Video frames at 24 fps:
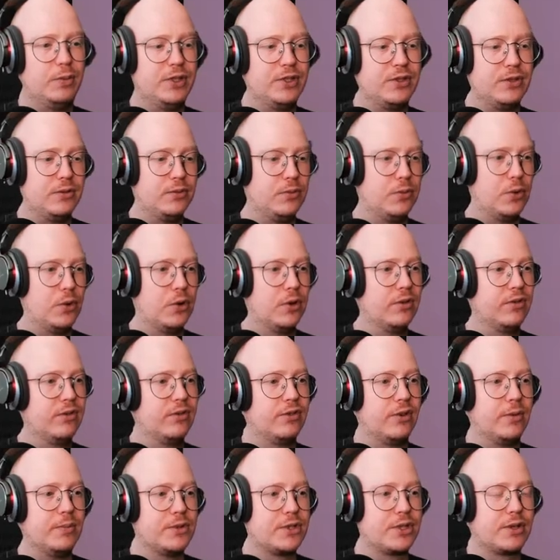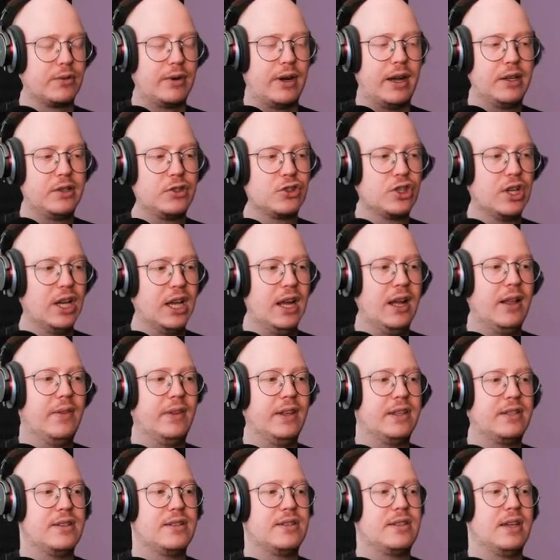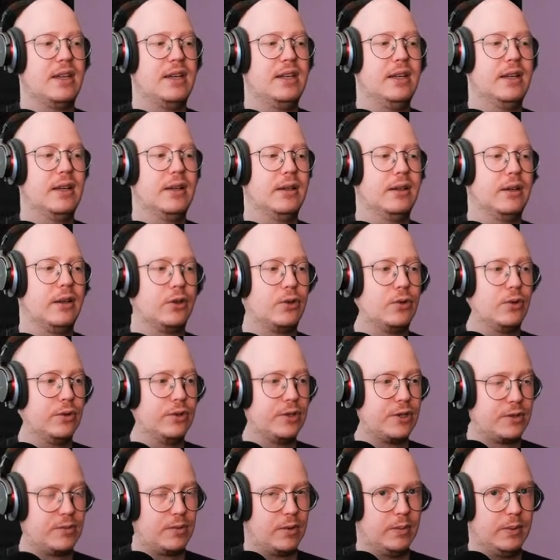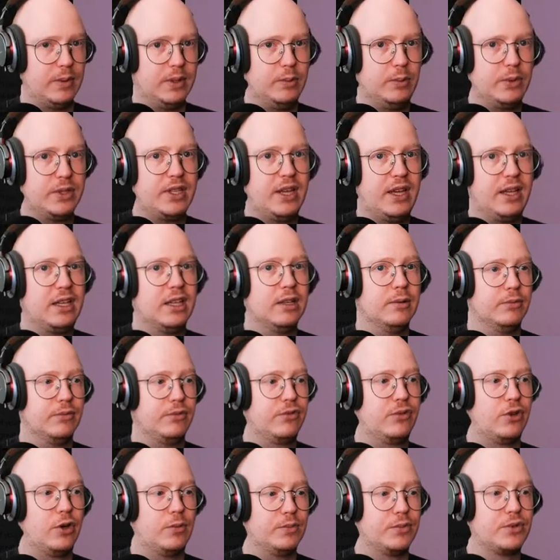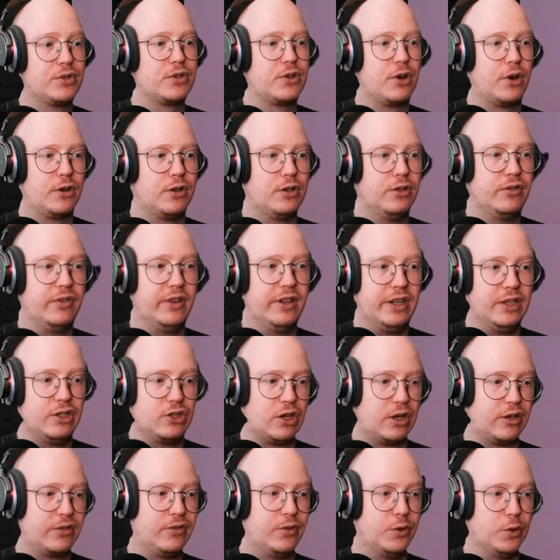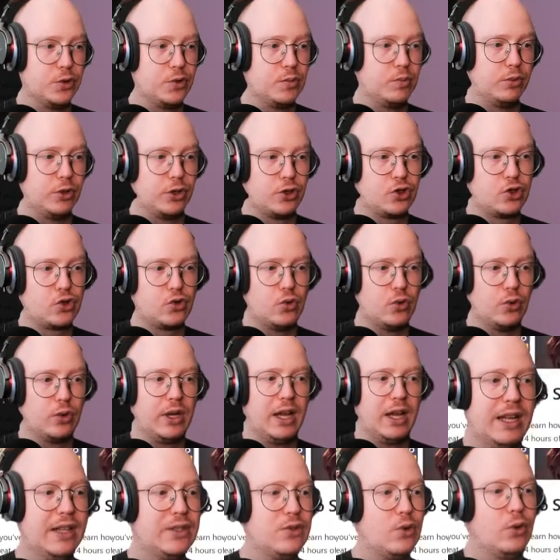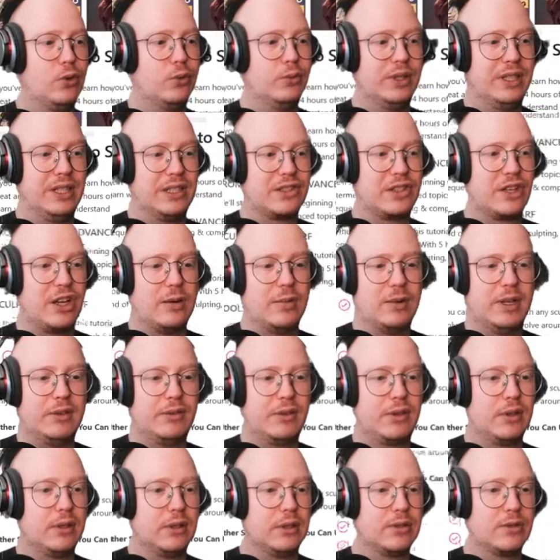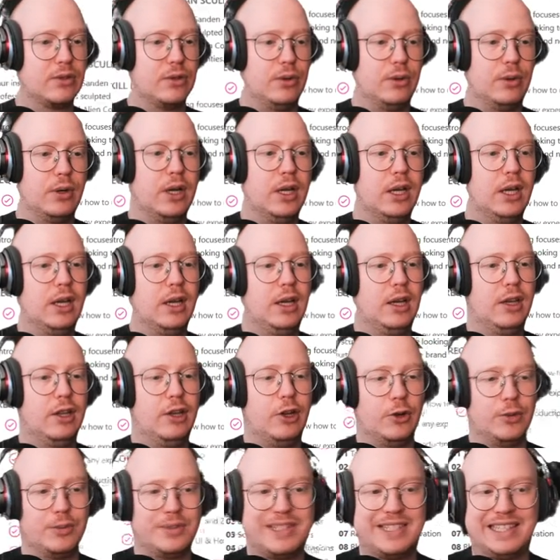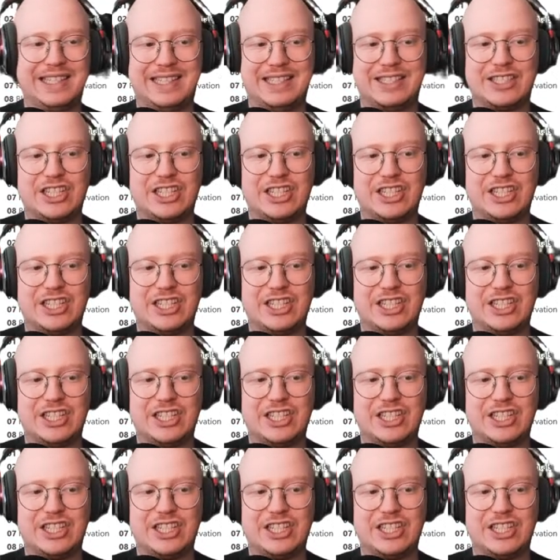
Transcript: this dwarf from scratch. This is a, uh, a course where we, we take him from start to finish, like first brushstroke, it's all real time and everything. So no silly